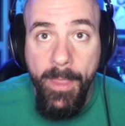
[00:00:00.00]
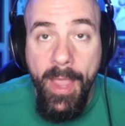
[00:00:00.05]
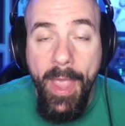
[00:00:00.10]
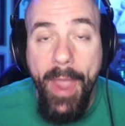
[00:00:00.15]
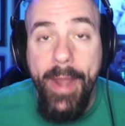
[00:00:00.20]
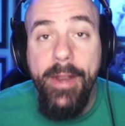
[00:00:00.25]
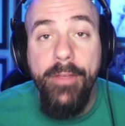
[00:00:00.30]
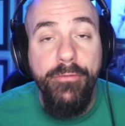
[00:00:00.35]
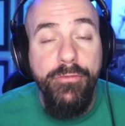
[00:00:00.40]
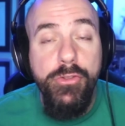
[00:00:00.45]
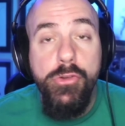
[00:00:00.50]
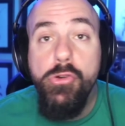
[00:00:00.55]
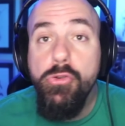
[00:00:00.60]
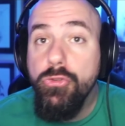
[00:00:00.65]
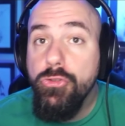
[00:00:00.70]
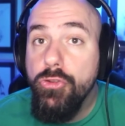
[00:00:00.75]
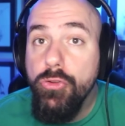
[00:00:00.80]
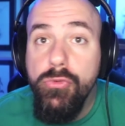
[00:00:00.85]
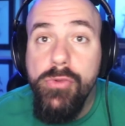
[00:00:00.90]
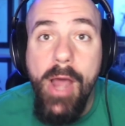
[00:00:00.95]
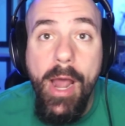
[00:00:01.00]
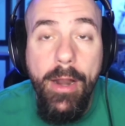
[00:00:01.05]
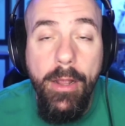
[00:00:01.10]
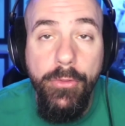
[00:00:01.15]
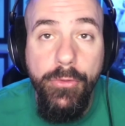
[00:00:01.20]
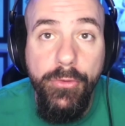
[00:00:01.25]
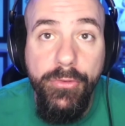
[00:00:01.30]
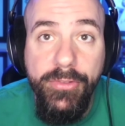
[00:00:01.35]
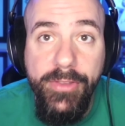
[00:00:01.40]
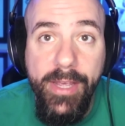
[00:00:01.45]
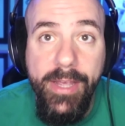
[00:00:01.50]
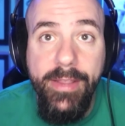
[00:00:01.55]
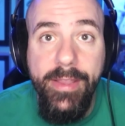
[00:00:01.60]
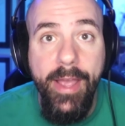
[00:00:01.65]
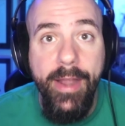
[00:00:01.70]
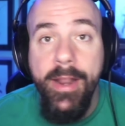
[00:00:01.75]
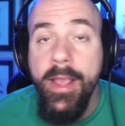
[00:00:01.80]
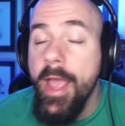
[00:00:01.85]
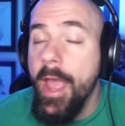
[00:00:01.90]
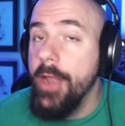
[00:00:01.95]
And if you do not understand
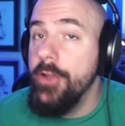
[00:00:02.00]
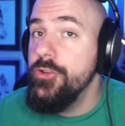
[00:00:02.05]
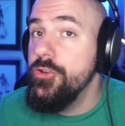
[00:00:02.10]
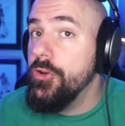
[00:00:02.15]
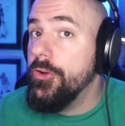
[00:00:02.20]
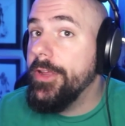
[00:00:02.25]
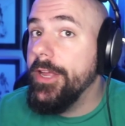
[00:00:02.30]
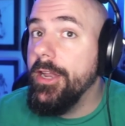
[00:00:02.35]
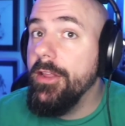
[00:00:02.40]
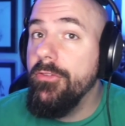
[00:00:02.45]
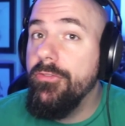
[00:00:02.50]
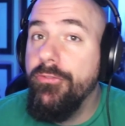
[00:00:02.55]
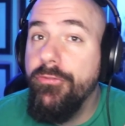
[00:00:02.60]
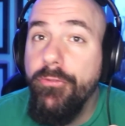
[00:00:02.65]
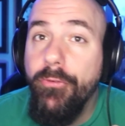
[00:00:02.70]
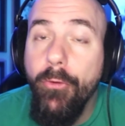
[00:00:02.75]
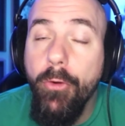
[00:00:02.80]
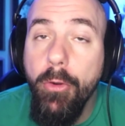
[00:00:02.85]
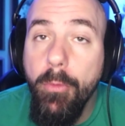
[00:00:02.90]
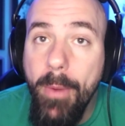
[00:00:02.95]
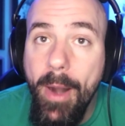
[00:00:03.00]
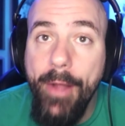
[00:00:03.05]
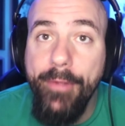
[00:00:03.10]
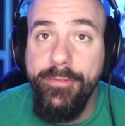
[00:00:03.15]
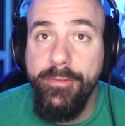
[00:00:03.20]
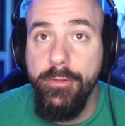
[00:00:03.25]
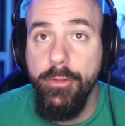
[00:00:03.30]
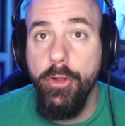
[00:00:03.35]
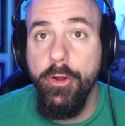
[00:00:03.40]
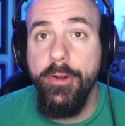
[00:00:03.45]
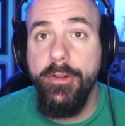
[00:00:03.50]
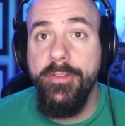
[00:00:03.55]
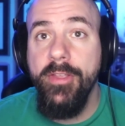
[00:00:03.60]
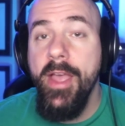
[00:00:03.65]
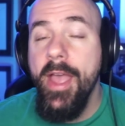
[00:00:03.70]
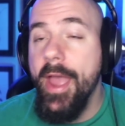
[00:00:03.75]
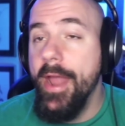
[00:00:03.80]
that and you're getting four routes lurked